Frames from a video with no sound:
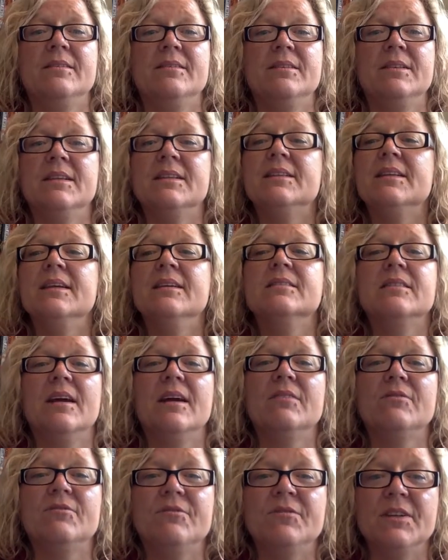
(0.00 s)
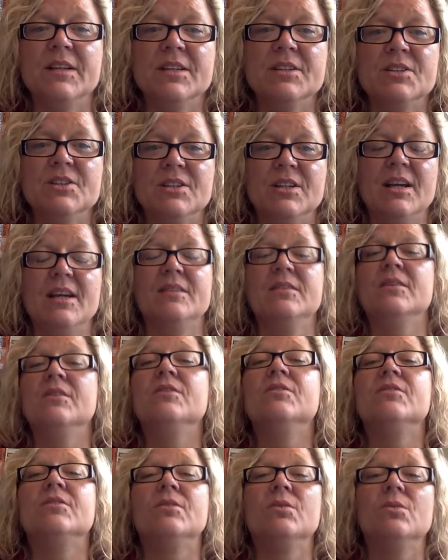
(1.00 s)
that things aren't finished yet, that you're
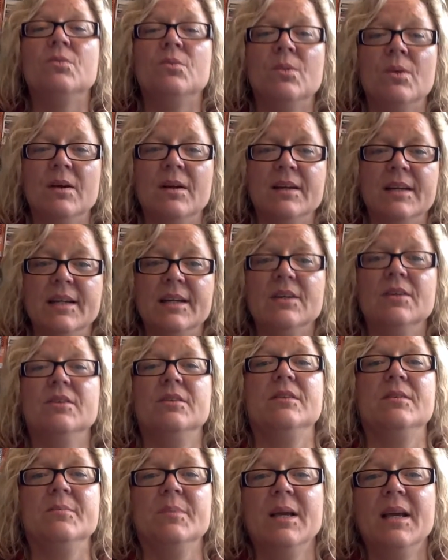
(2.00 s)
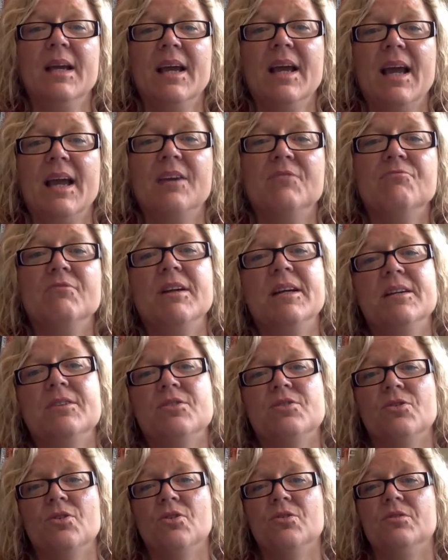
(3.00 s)
still working on them, and
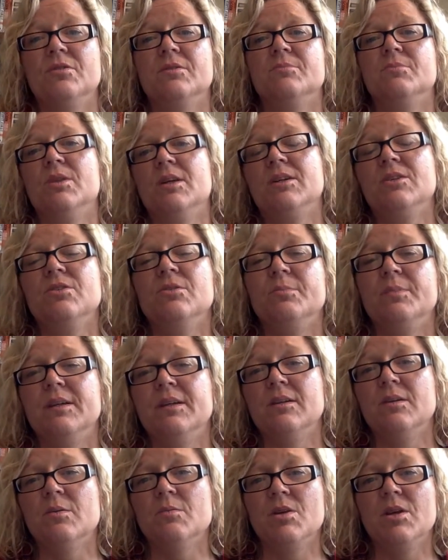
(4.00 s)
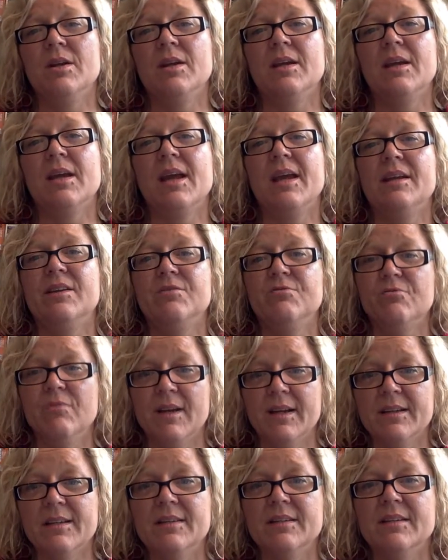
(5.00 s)
reassure them that you'll be communicating
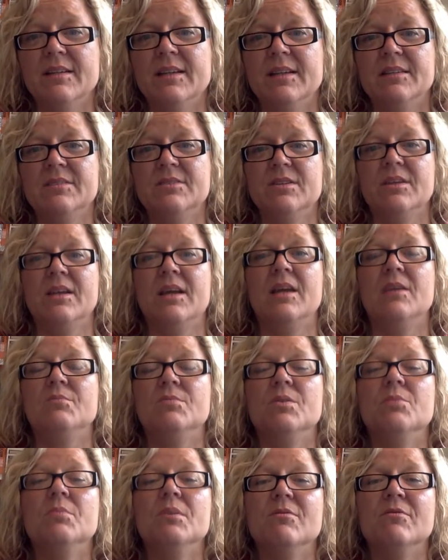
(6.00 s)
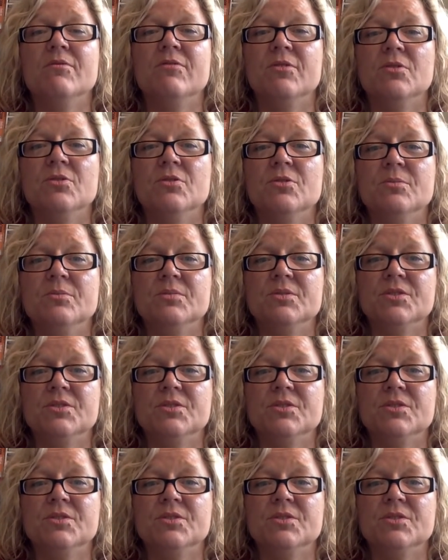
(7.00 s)
regularly to keep them informed.